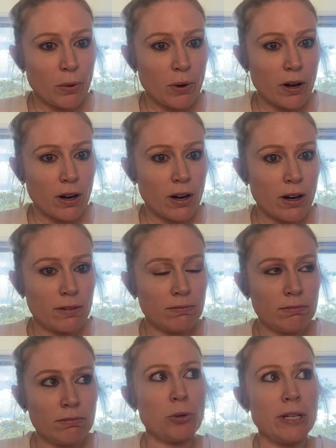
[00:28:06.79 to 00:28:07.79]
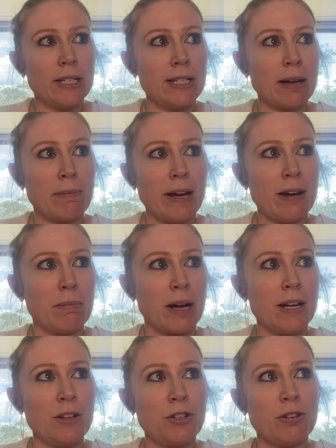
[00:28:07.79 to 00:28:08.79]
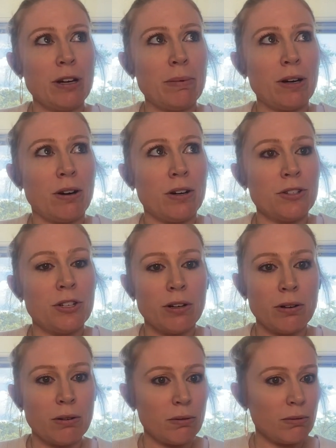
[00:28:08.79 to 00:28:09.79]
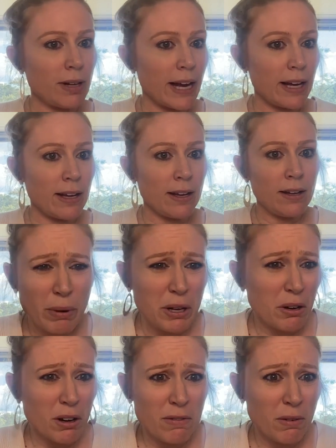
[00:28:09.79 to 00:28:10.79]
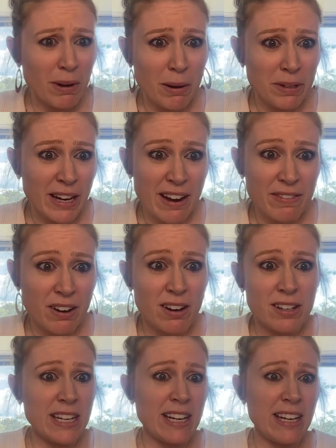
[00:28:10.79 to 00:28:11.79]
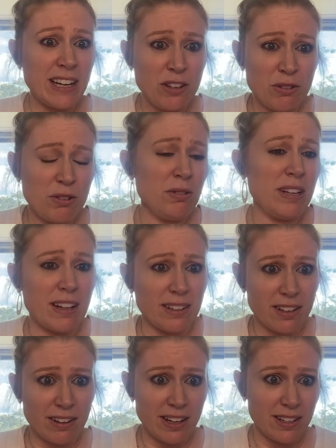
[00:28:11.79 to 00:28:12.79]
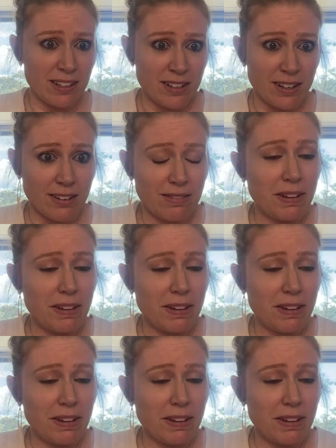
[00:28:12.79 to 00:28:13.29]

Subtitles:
for choices I made in my history, but also like when you're overwhelmed and have a hard day and you do yell at your kids still,